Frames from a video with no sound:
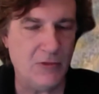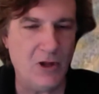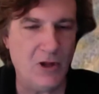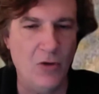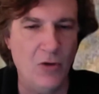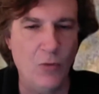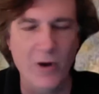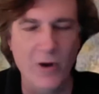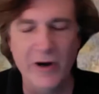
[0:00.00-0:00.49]

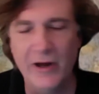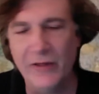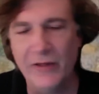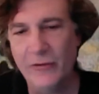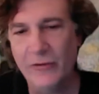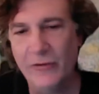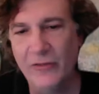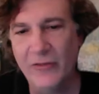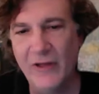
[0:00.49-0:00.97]
One
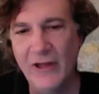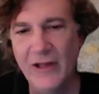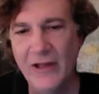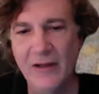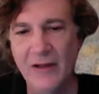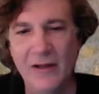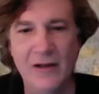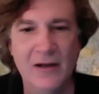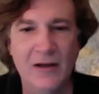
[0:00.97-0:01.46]
other
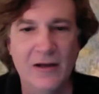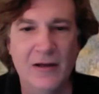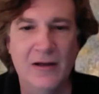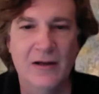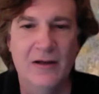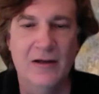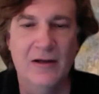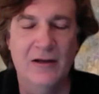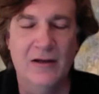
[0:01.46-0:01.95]
thing
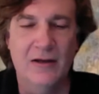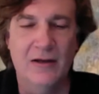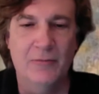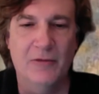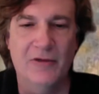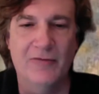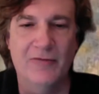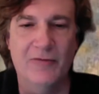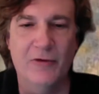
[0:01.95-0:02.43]

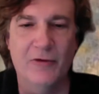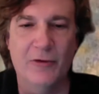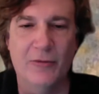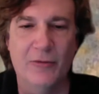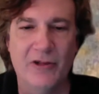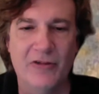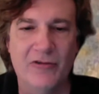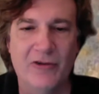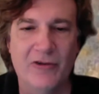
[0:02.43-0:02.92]
before
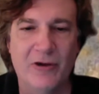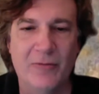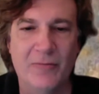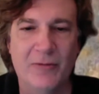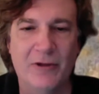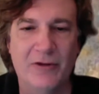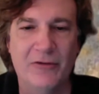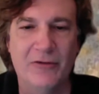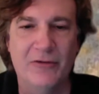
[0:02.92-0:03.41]
we
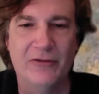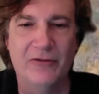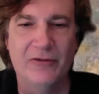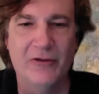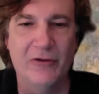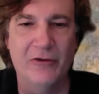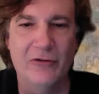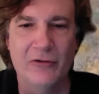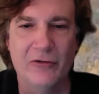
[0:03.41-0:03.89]
jump into
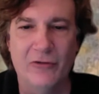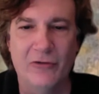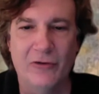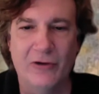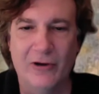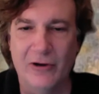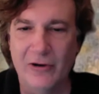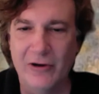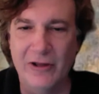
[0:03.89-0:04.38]
social
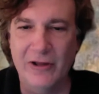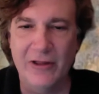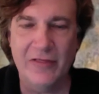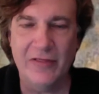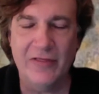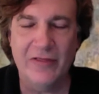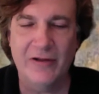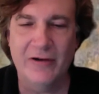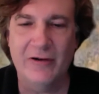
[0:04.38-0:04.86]
learning
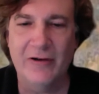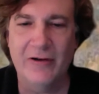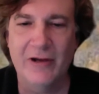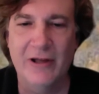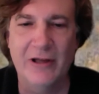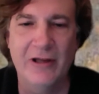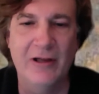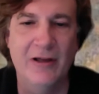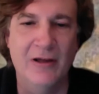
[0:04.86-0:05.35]

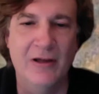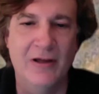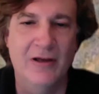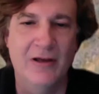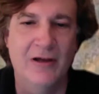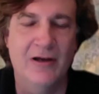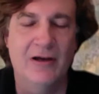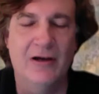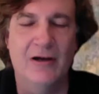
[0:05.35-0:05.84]
theory,
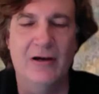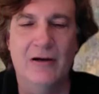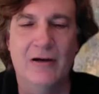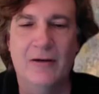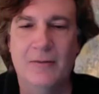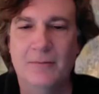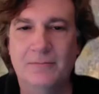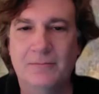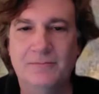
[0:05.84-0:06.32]

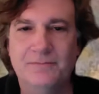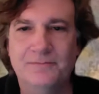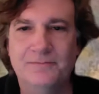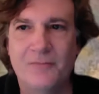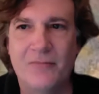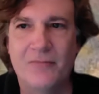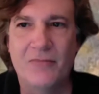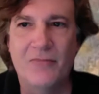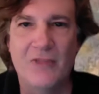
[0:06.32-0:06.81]
um,
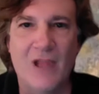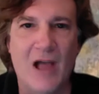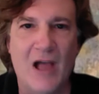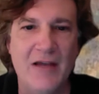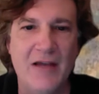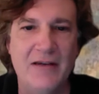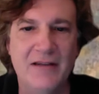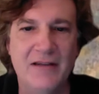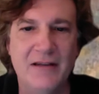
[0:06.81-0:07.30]

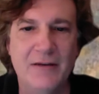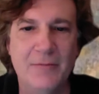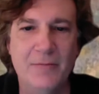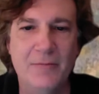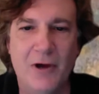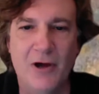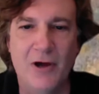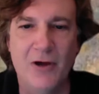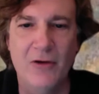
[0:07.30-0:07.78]
I did
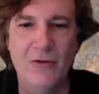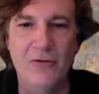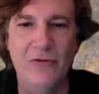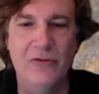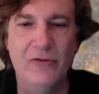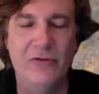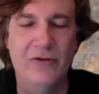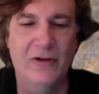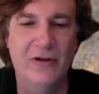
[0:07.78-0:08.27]

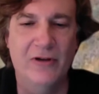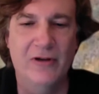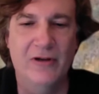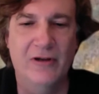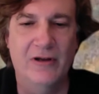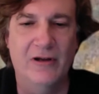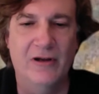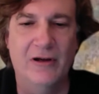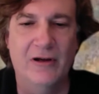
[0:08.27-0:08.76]
post
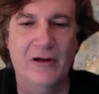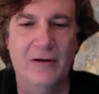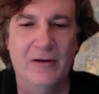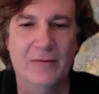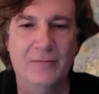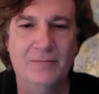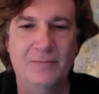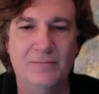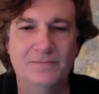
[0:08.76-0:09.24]

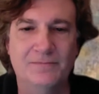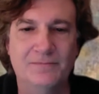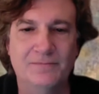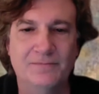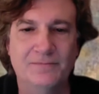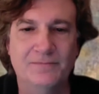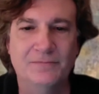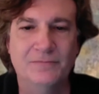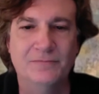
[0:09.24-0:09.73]
um,
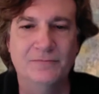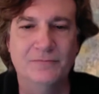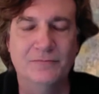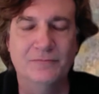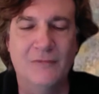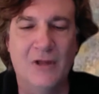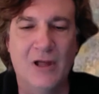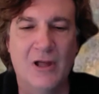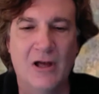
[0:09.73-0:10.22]

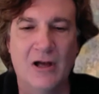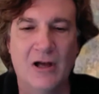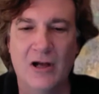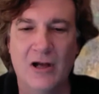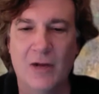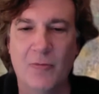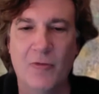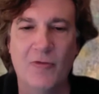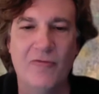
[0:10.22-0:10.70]
a
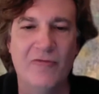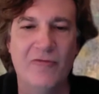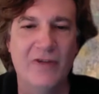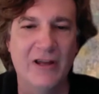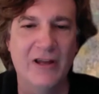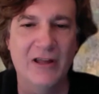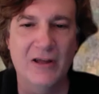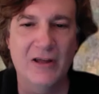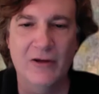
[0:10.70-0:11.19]
couple
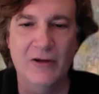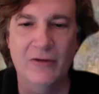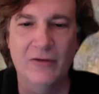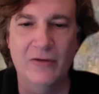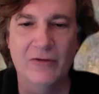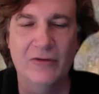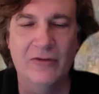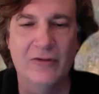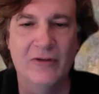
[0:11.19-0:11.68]

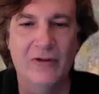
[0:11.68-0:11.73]
videos